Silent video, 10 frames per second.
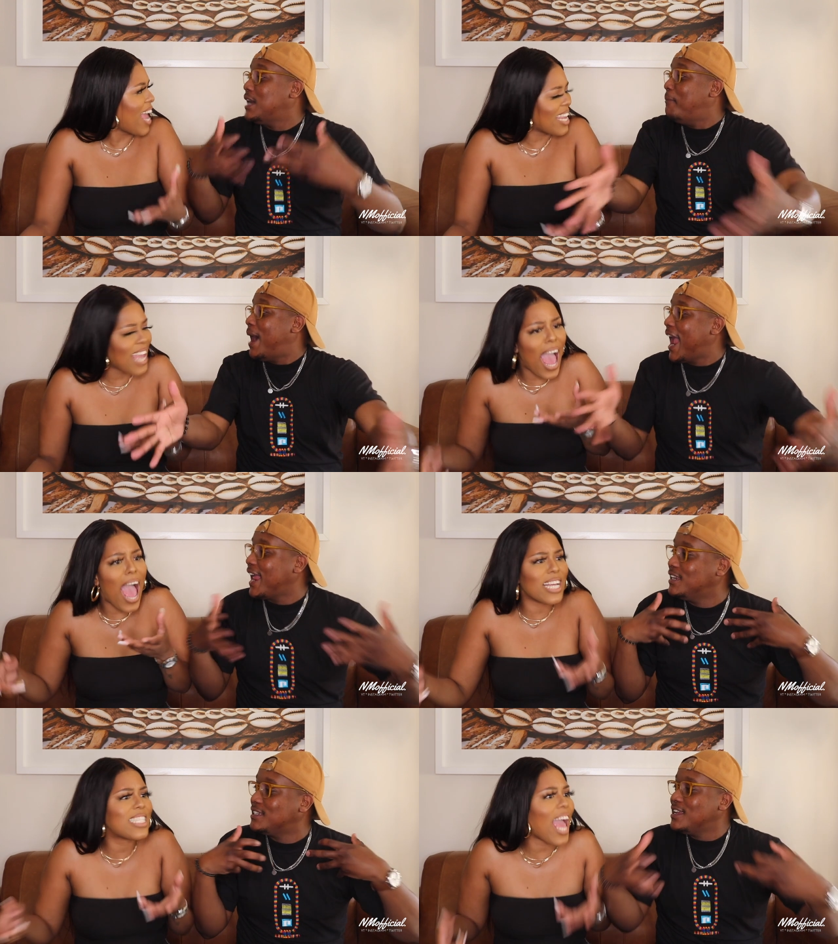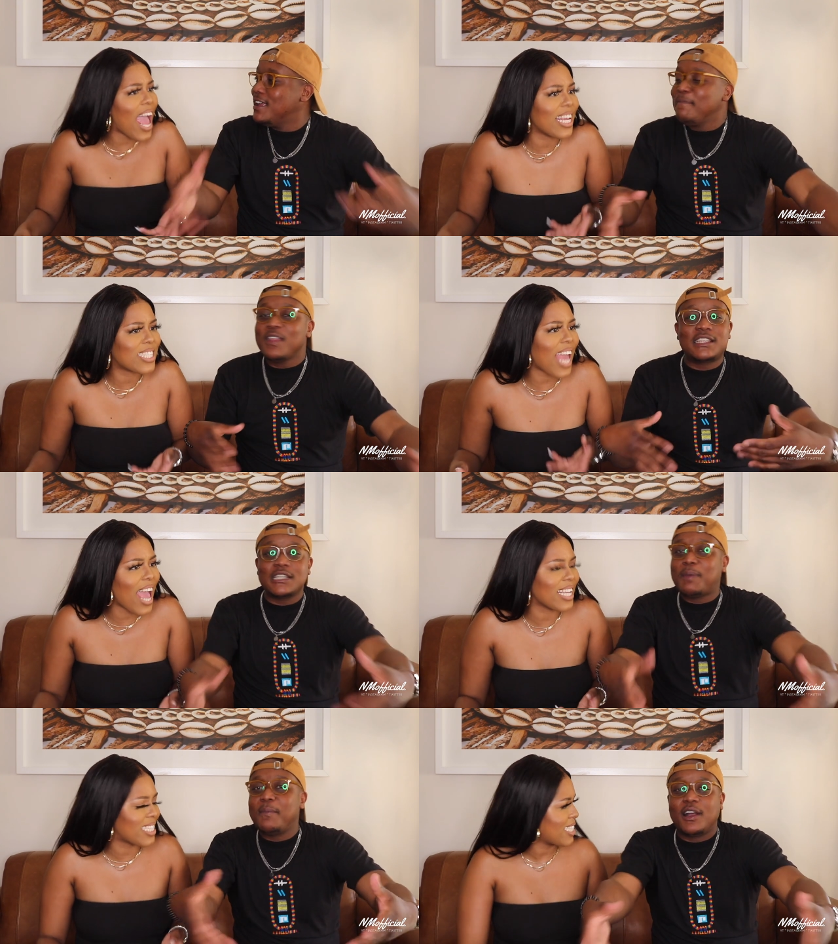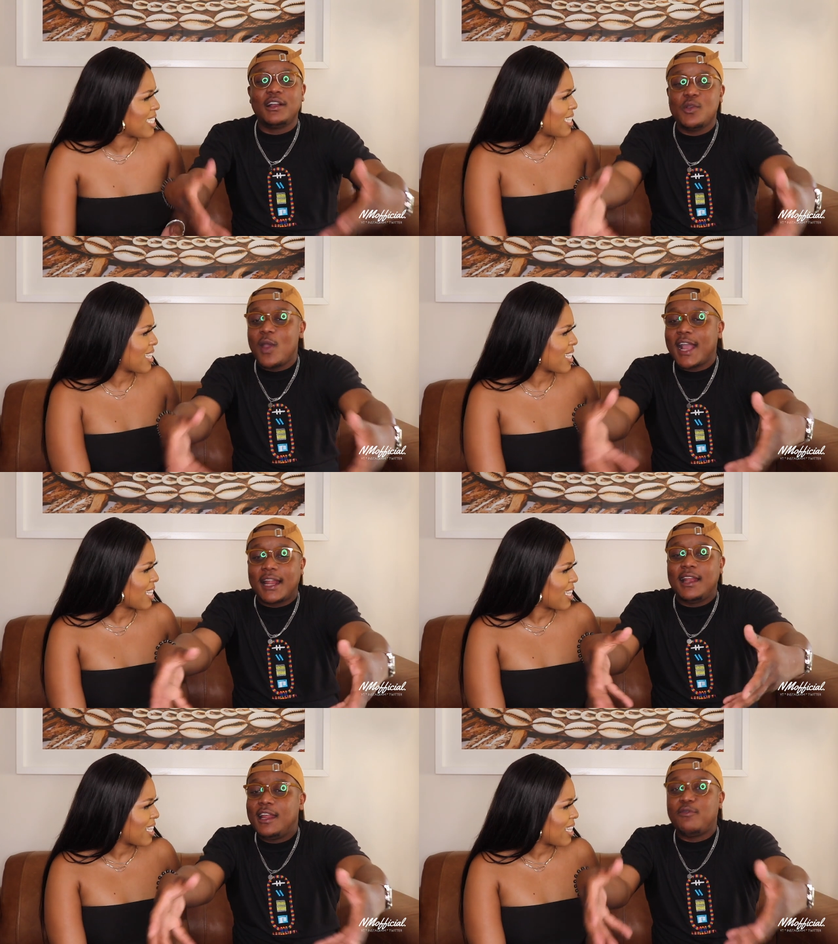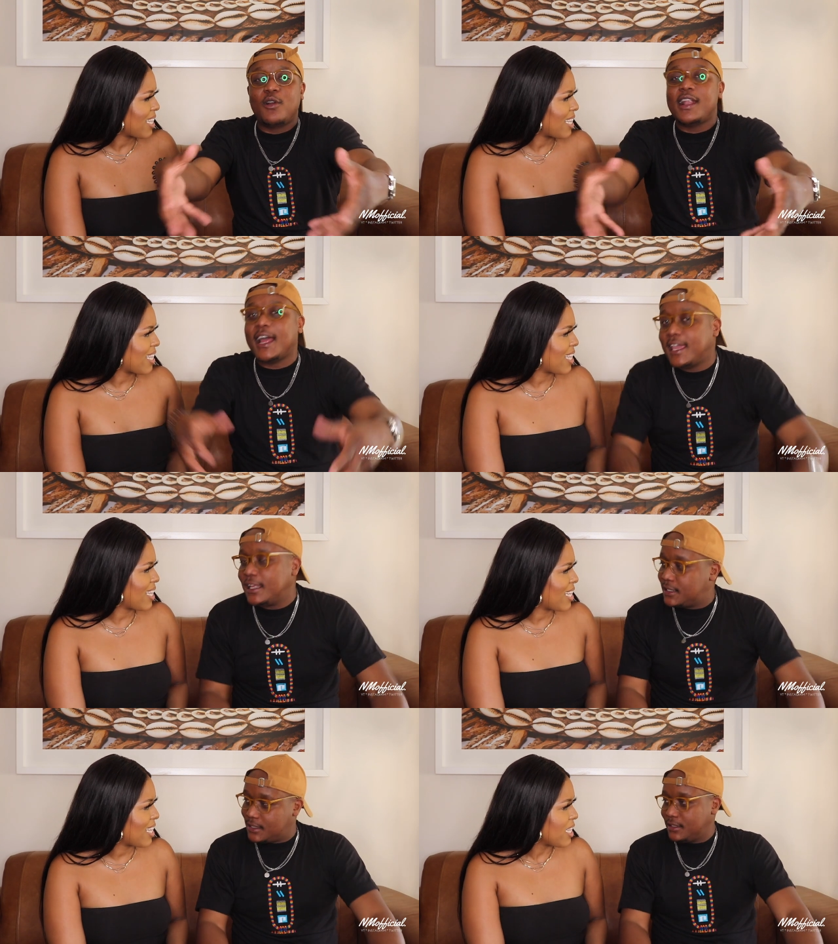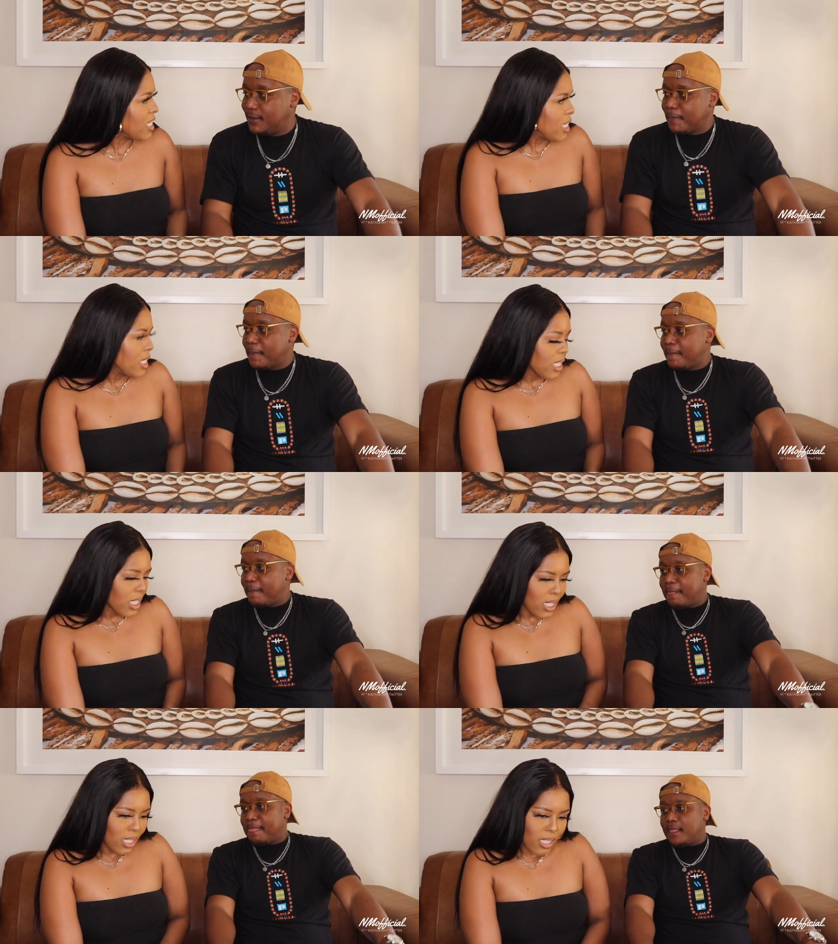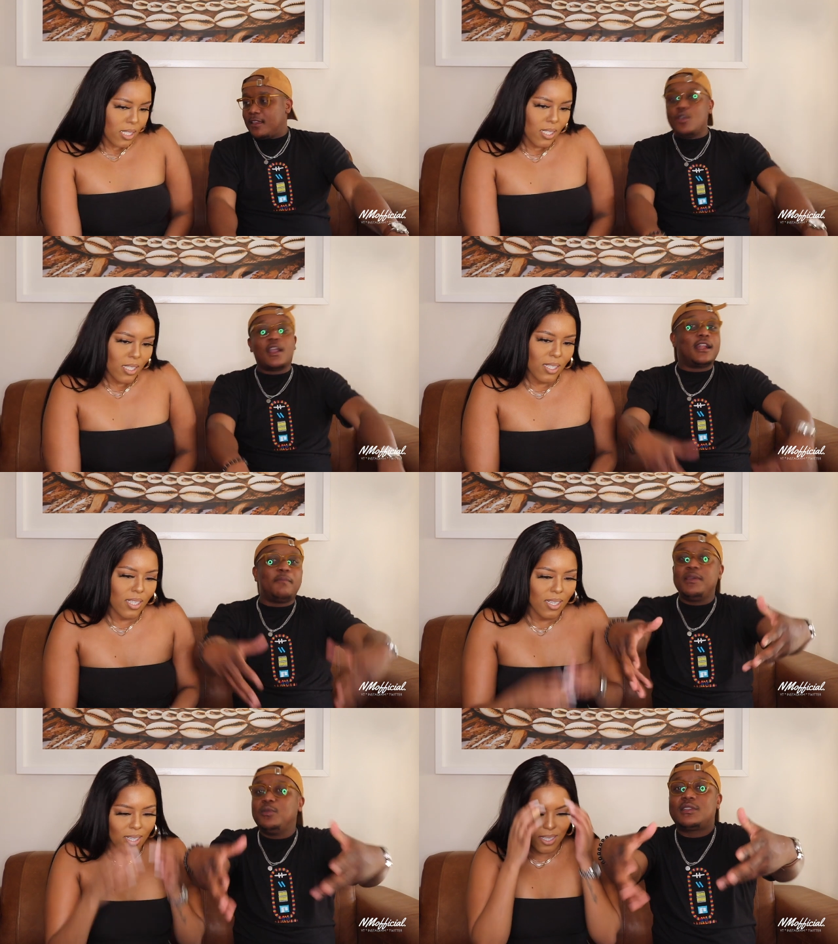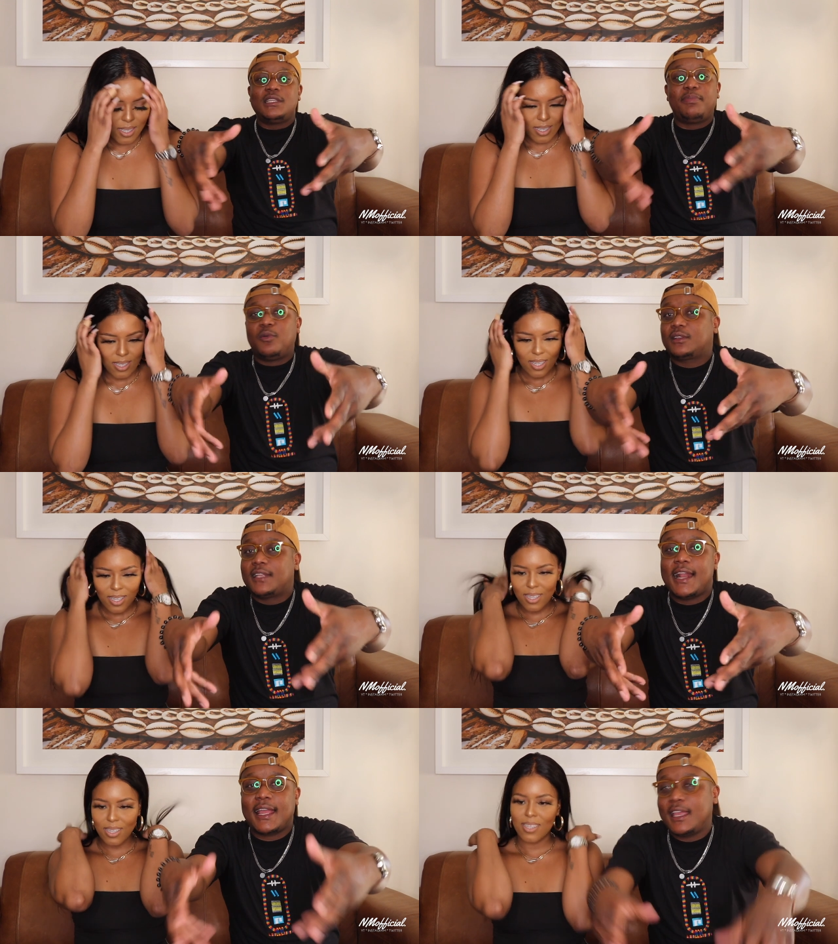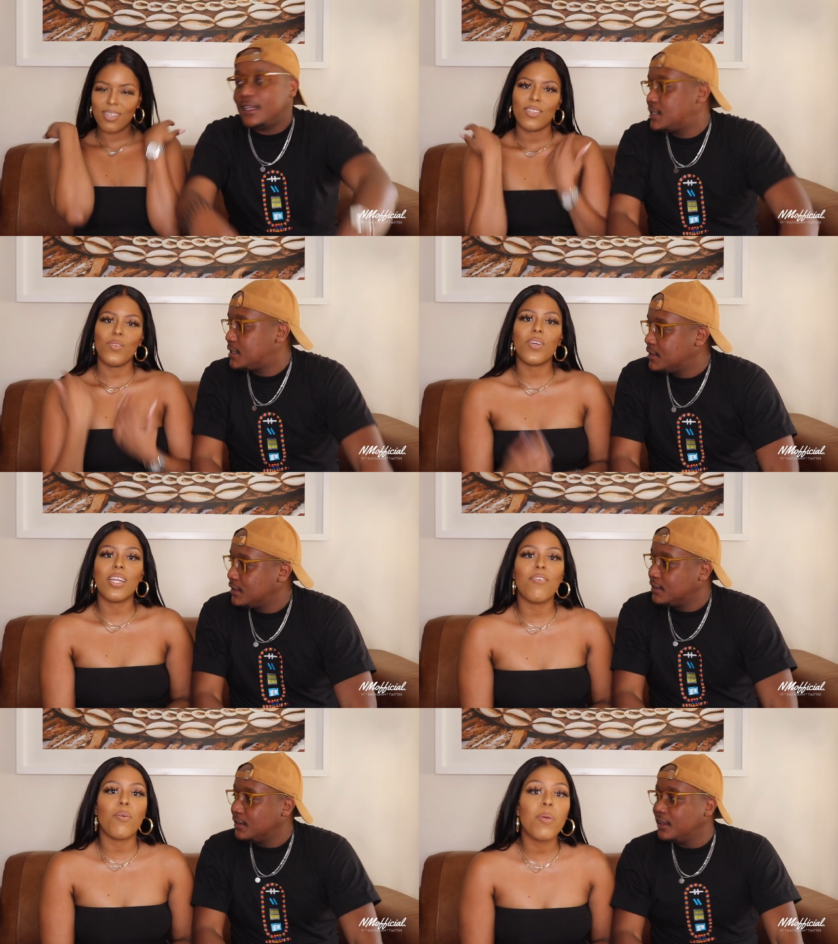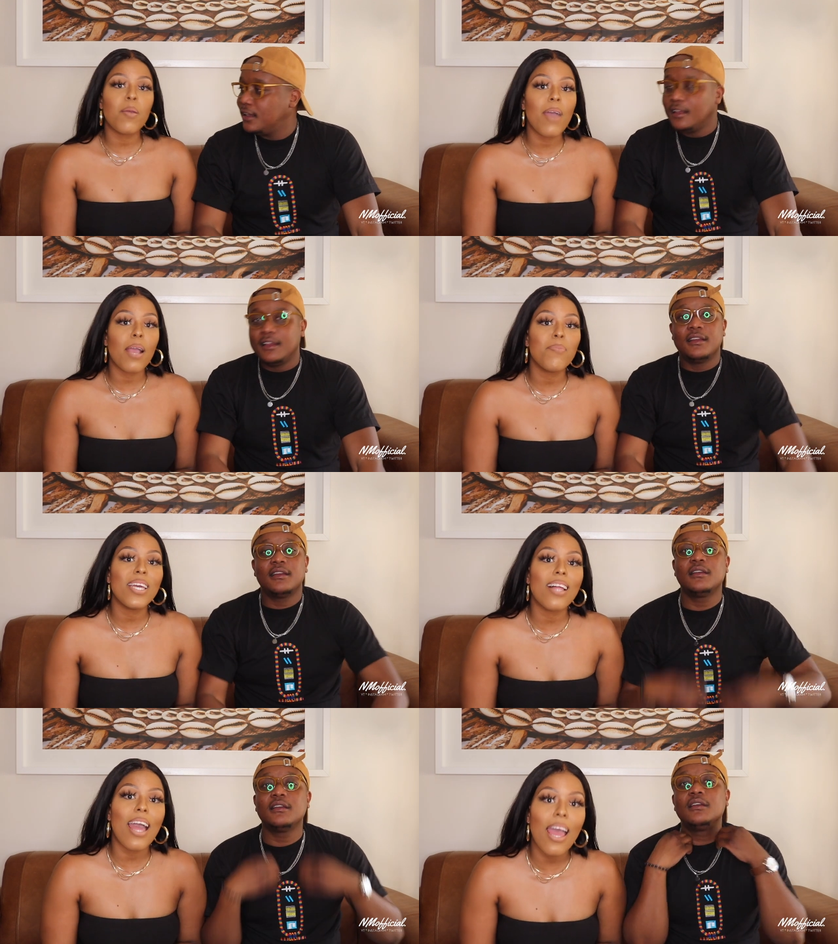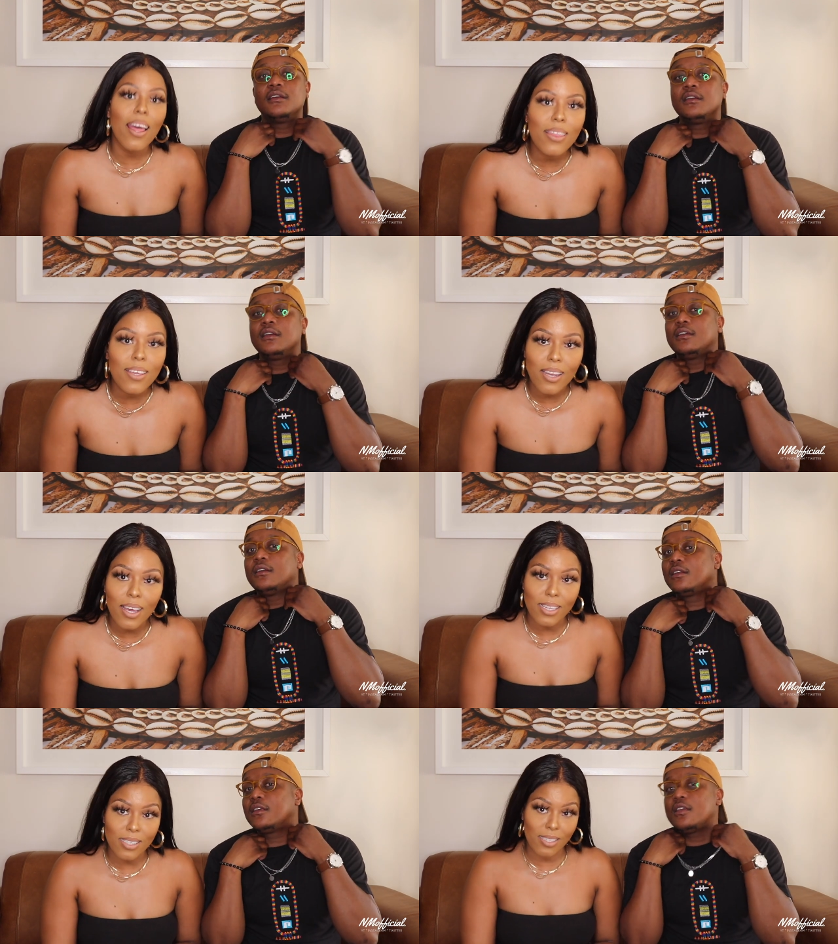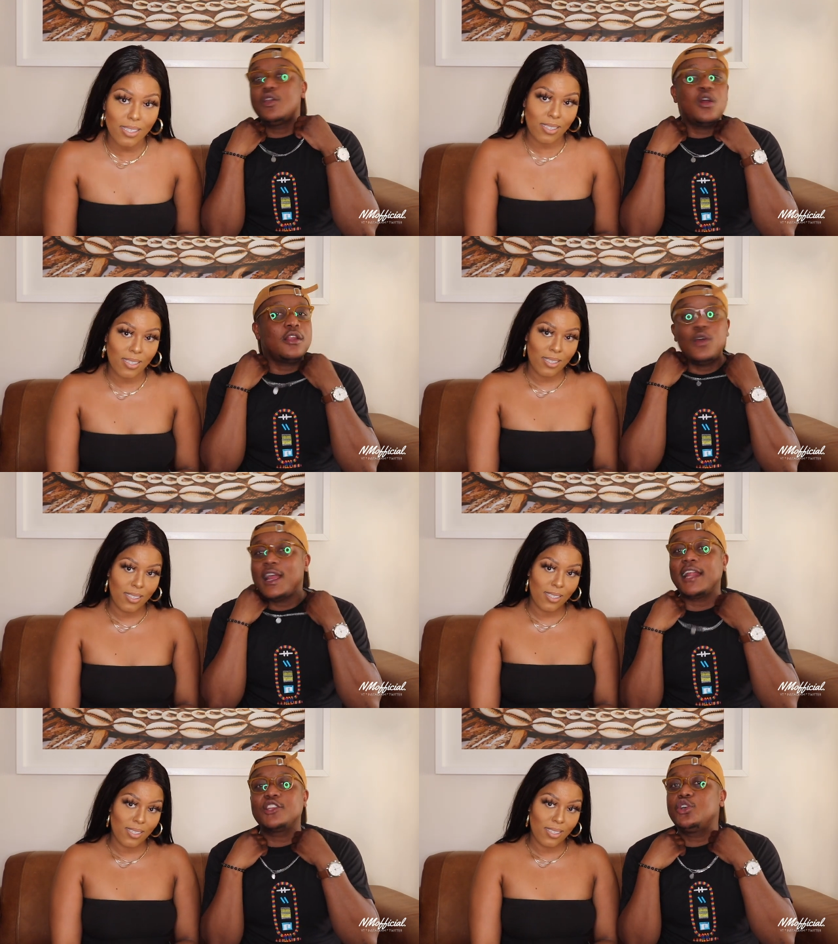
Speaker 1: her mind. Yes, yes, and yes. baby girl, you ain't gotta live on nuggets. You ain't gotta be with Sipho with the nuggets.
Speaker 2: You can have a Big Mac meal and the nuggets.
Speaker 1: You, you ain't gotta